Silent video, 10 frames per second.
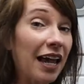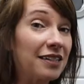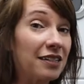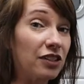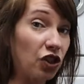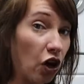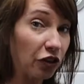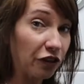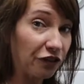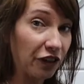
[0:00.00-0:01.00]
It's a
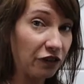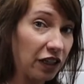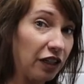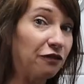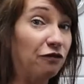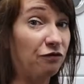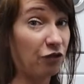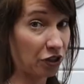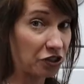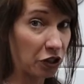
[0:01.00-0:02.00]
dollar fifty
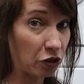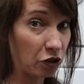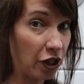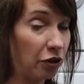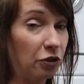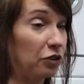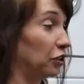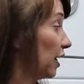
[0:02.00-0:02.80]
for a single load.